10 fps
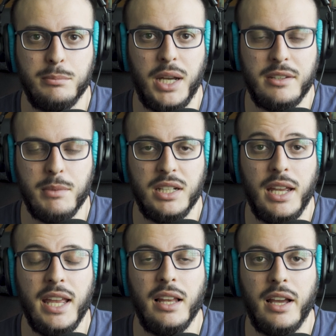Batman
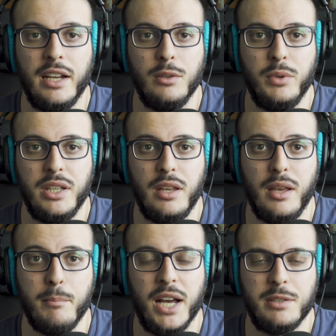in line with the
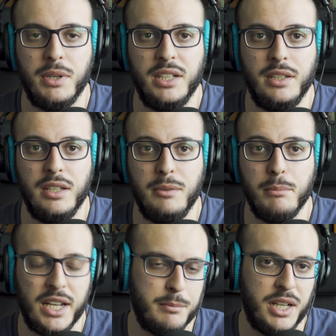Batman in the
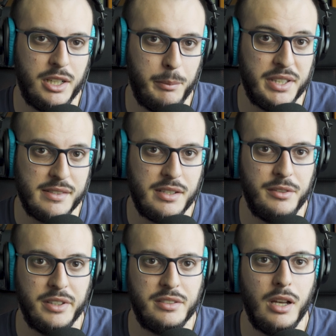Batman animated
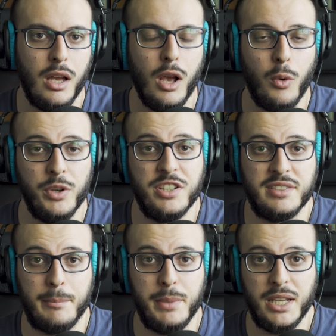series, which is
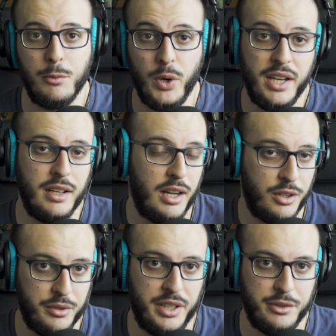a big win,
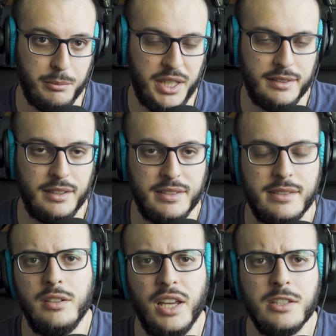according to me at least.
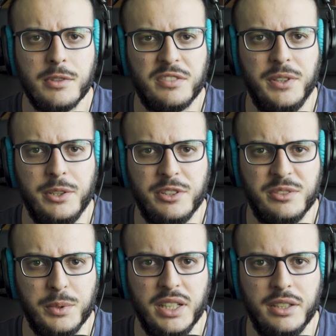The atmosphere is
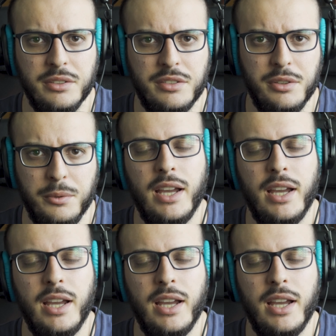really good too.